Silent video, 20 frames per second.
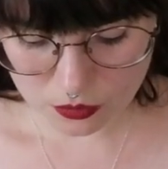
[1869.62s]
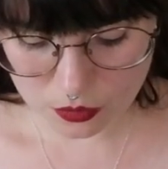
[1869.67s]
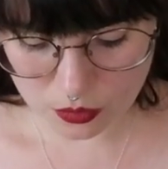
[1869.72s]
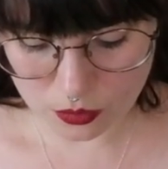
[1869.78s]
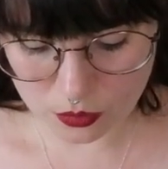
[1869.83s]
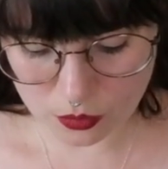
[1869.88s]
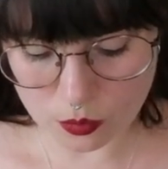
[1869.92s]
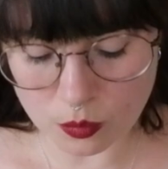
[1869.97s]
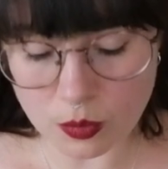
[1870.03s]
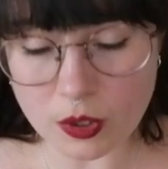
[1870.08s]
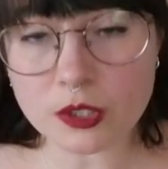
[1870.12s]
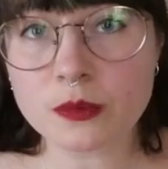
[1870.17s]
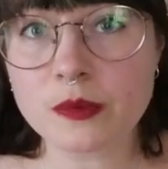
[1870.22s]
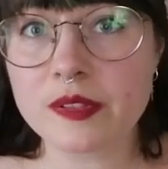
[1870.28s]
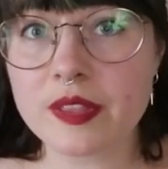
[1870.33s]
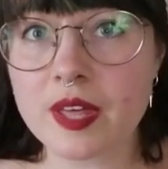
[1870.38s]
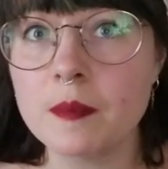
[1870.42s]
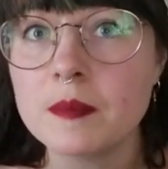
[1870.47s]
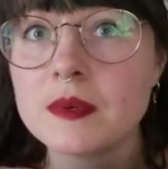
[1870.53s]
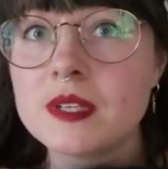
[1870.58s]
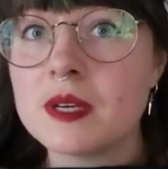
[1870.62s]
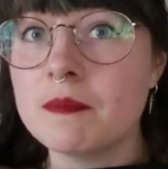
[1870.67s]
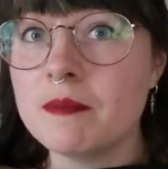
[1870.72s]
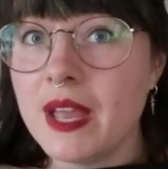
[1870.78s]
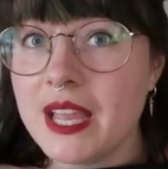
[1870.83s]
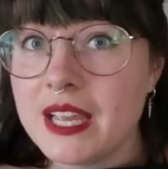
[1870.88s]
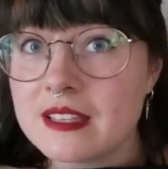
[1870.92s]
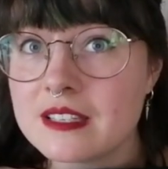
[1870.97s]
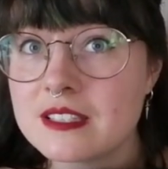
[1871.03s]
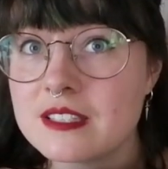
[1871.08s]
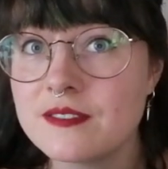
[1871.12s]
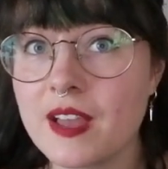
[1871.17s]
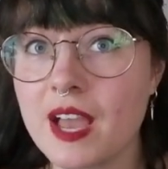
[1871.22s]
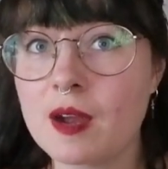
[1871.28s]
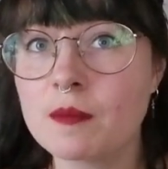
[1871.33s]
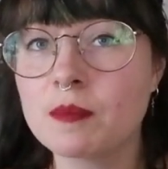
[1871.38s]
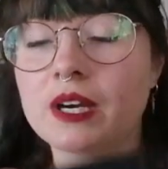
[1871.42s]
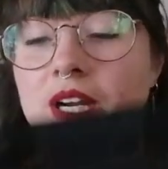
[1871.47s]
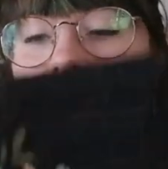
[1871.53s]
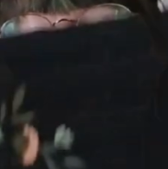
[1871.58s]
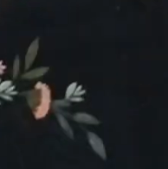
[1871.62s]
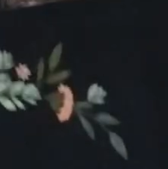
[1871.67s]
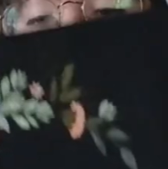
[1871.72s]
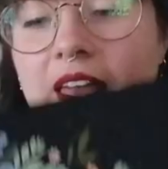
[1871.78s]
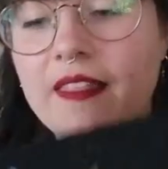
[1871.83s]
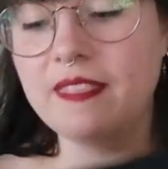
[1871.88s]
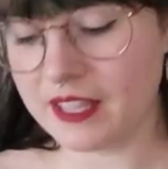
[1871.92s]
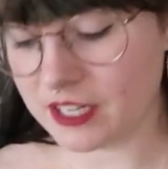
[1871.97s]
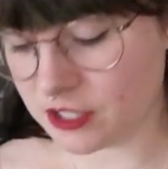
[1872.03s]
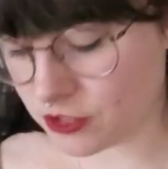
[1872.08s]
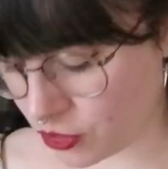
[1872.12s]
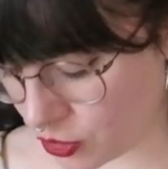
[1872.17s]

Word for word: who worked with them to make this fabric, and they